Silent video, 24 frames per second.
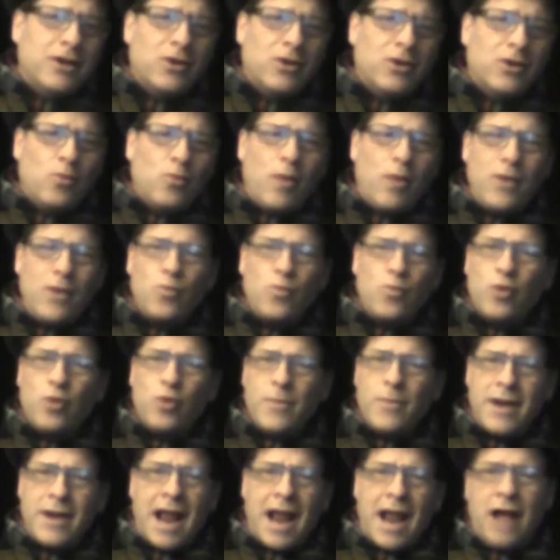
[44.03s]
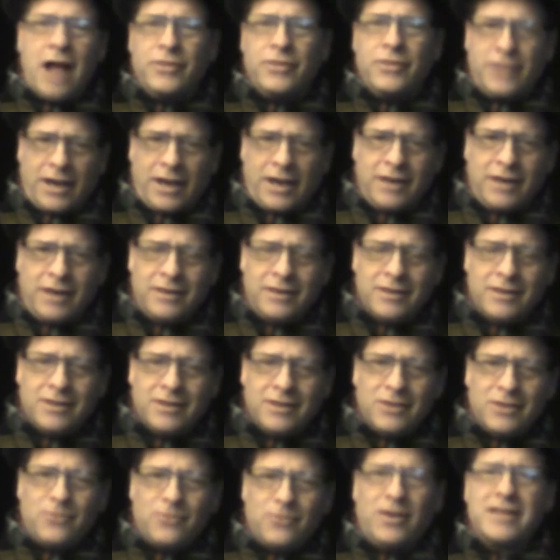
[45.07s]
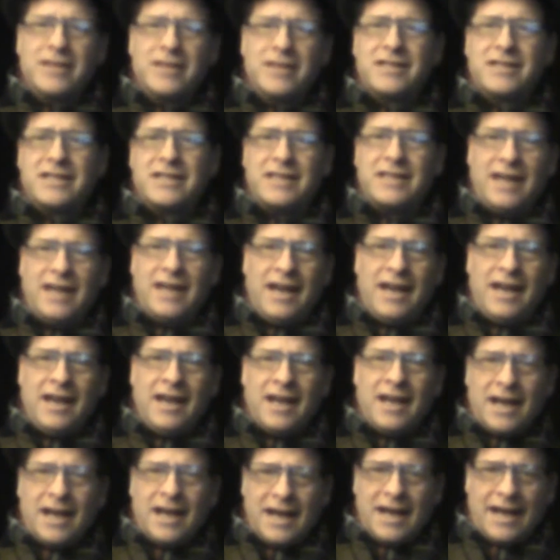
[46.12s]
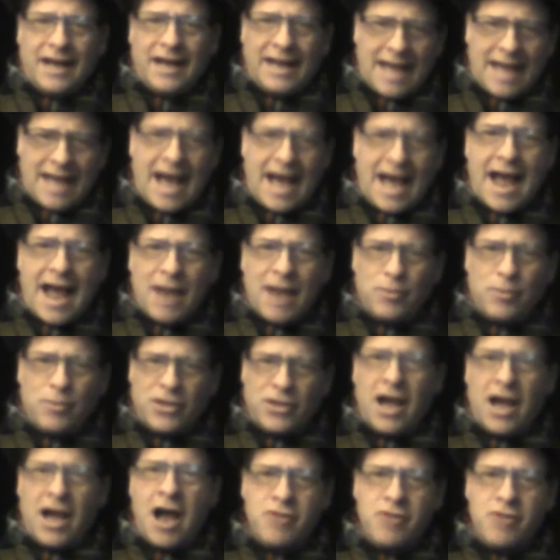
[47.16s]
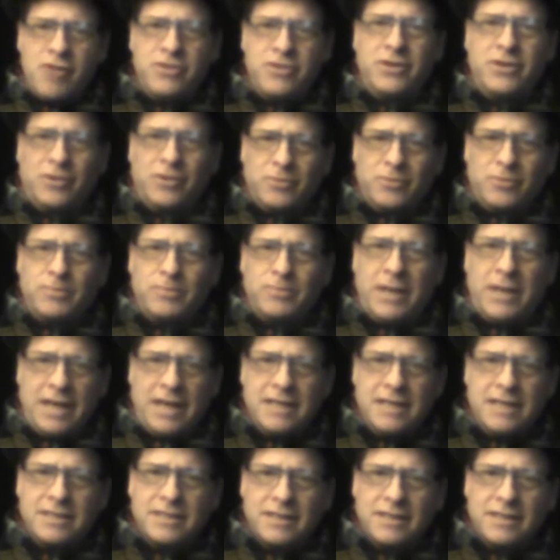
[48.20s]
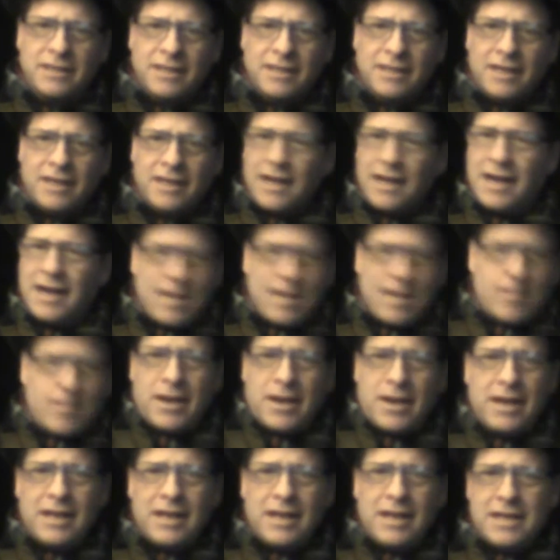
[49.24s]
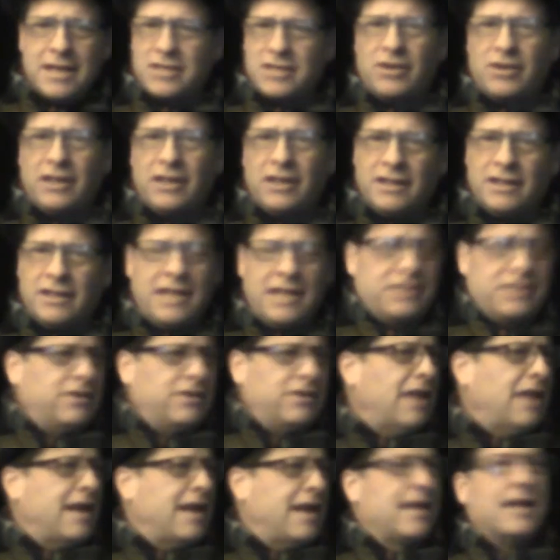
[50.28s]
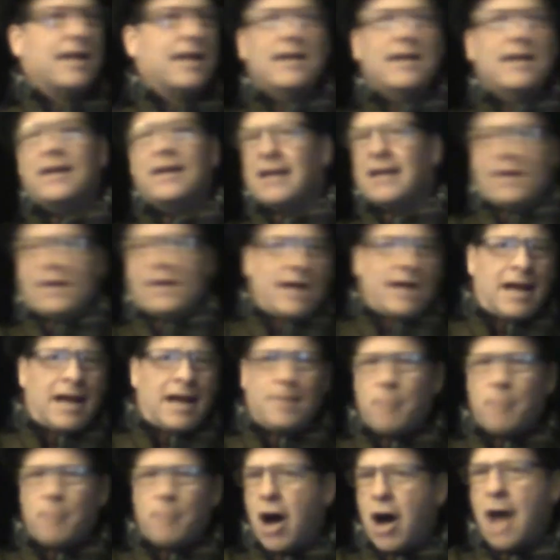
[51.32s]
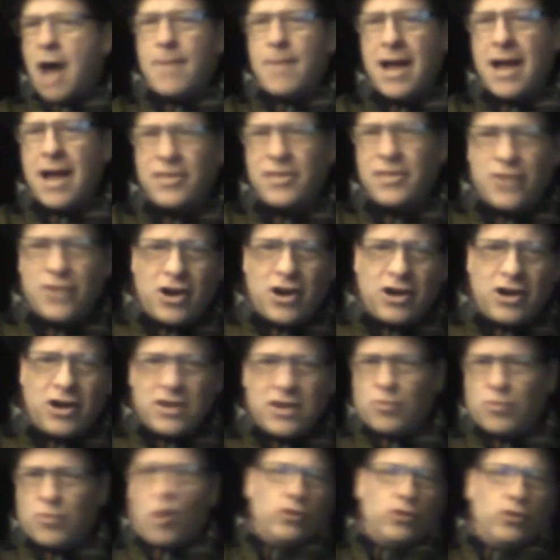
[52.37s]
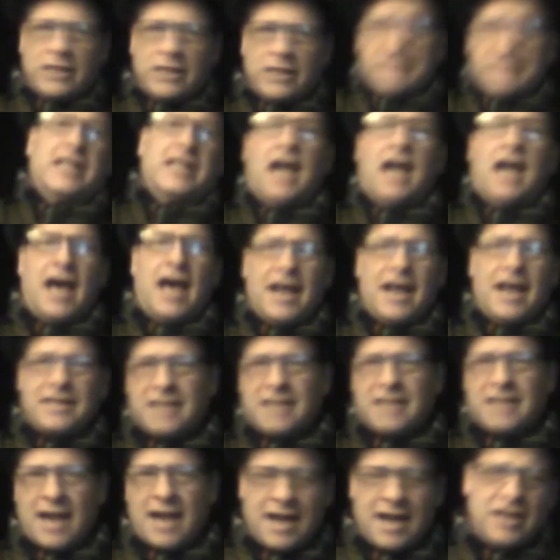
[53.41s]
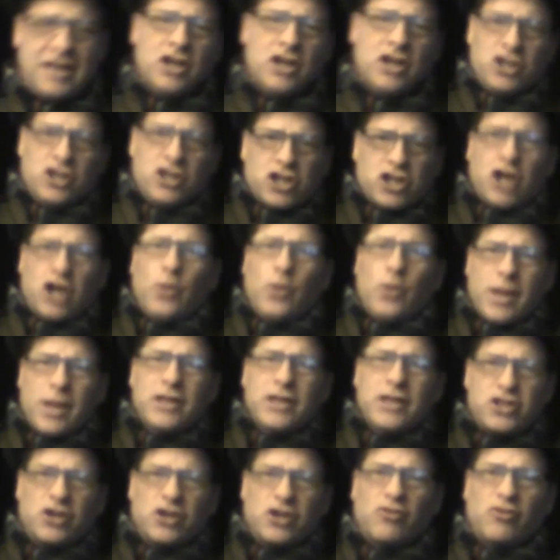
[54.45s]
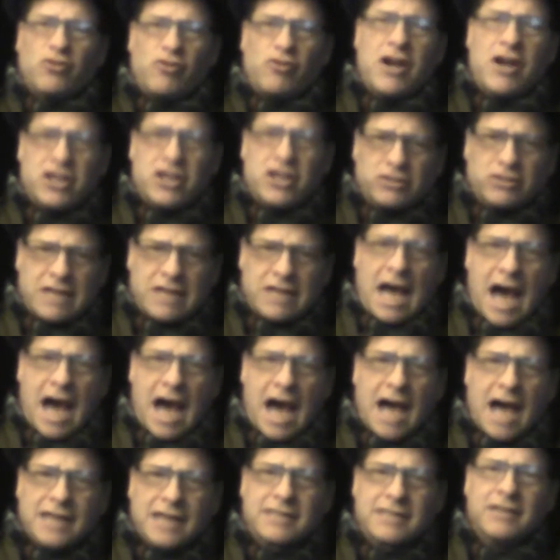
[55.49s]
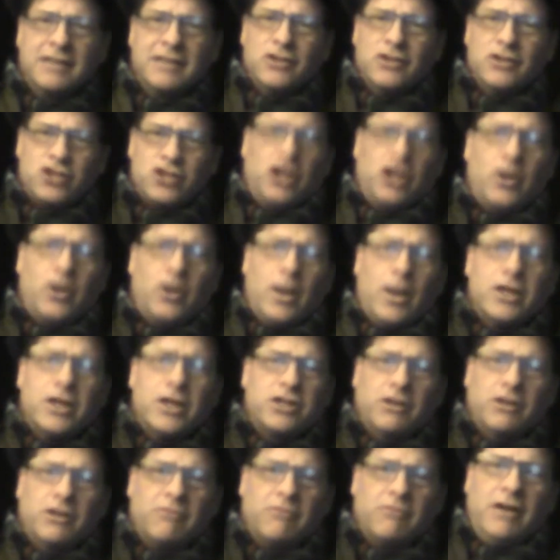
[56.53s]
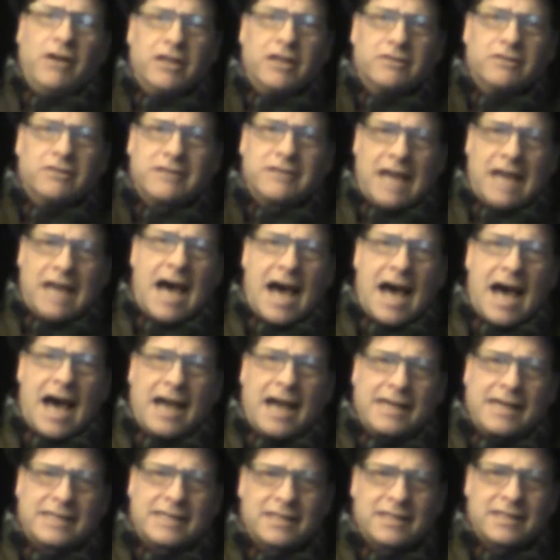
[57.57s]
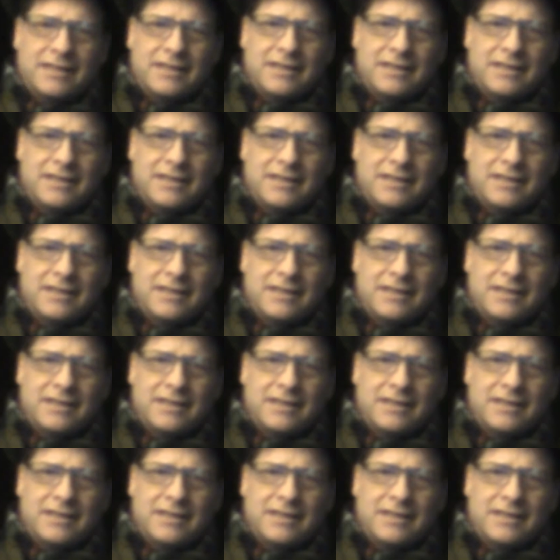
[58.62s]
What woman out there wants to see a guy with a 100-year-old penis? Anybody? Is there like a mob out there and holding signs saying, show us your wrinkled cocks. Show us your wrinkled cocks.